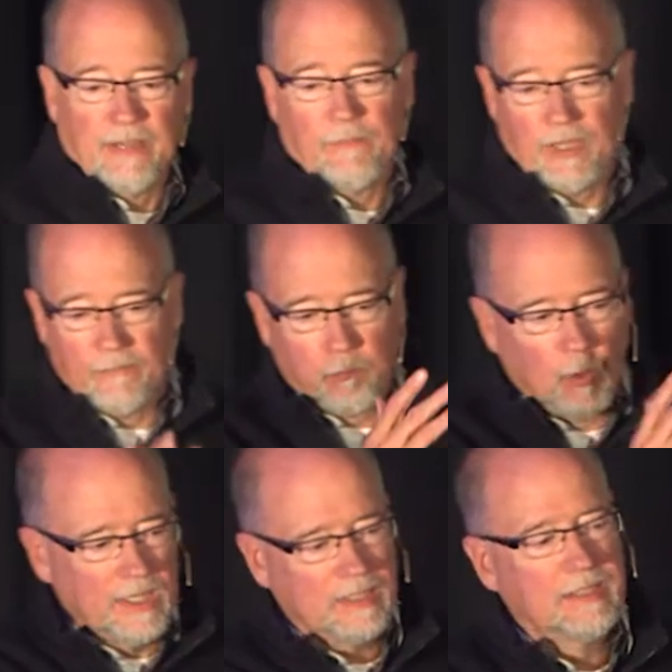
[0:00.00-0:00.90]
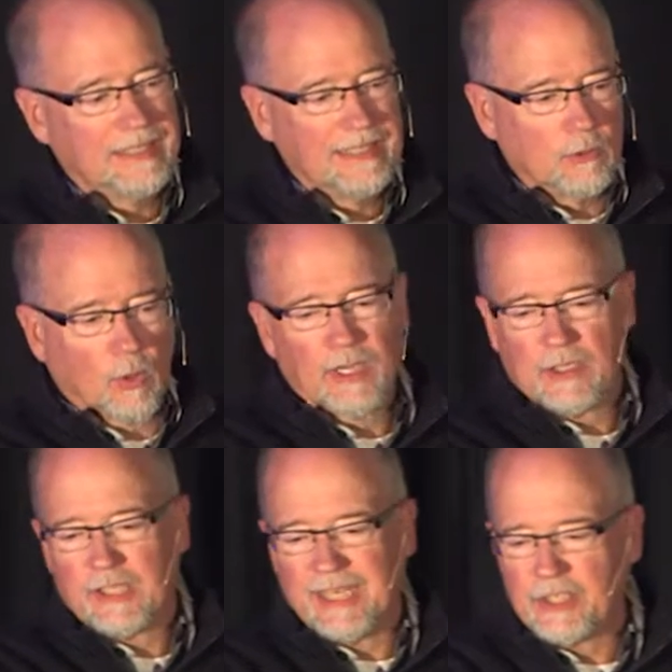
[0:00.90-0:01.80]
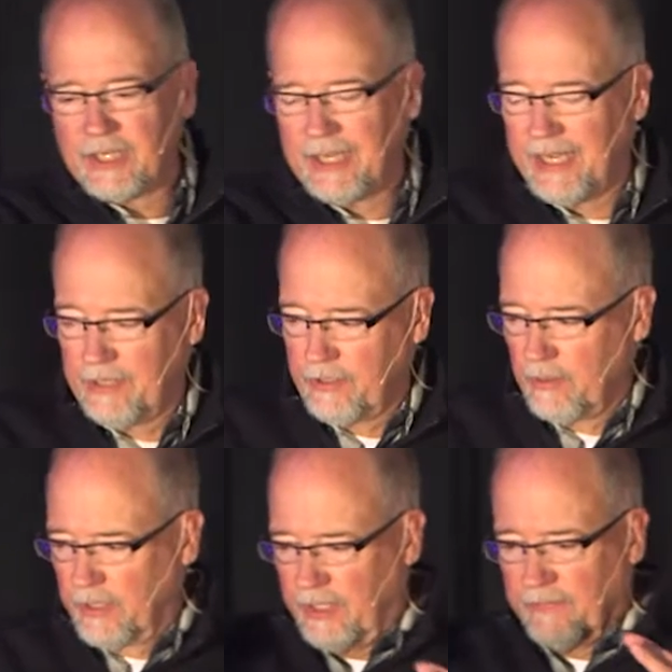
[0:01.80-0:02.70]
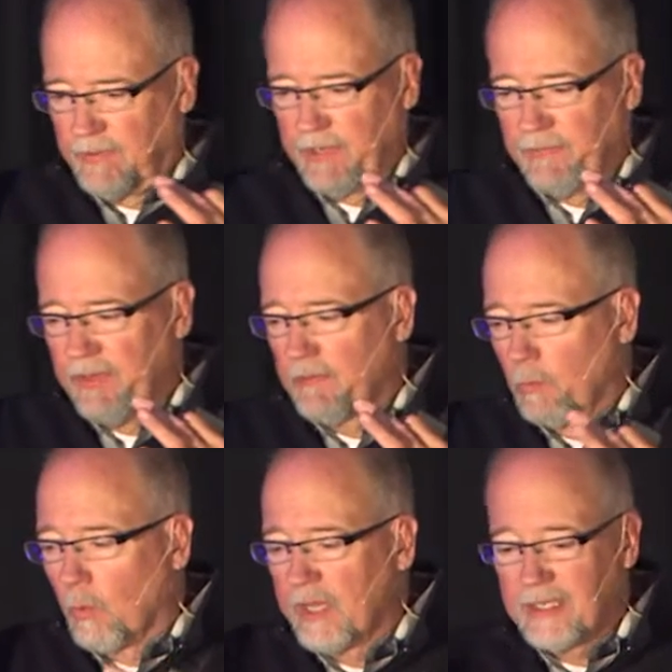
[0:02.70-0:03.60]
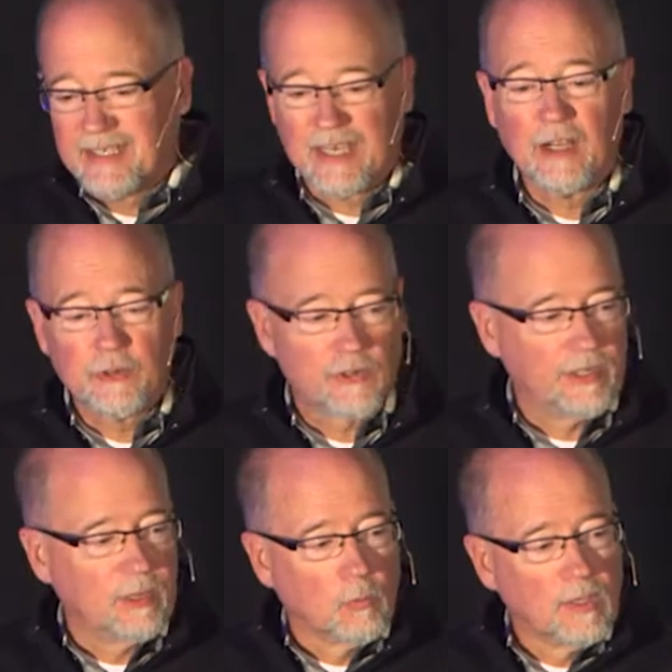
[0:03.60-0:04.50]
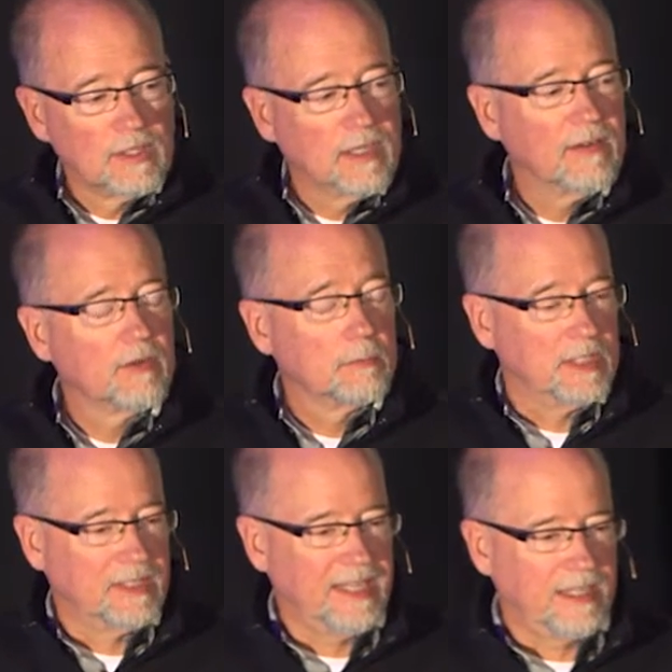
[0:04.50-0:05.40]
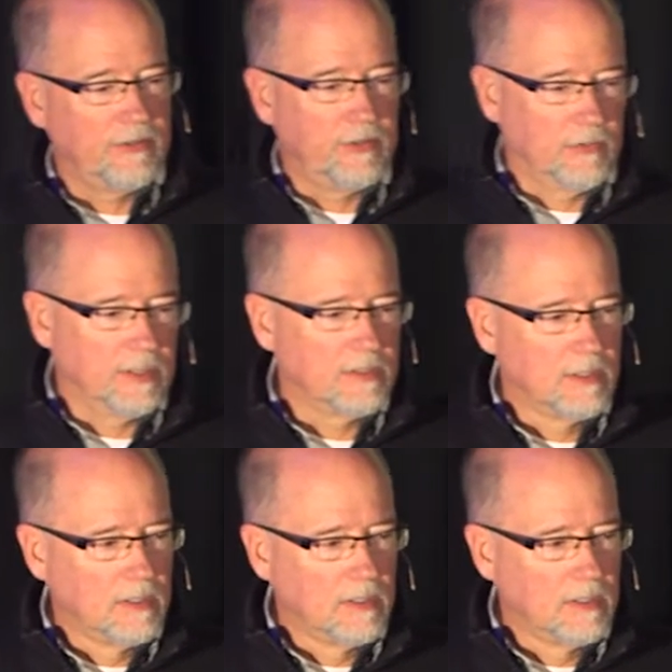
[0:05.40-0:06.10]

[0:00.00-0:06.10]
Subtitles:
If one organization can't do it, if even one country or one government can't do it,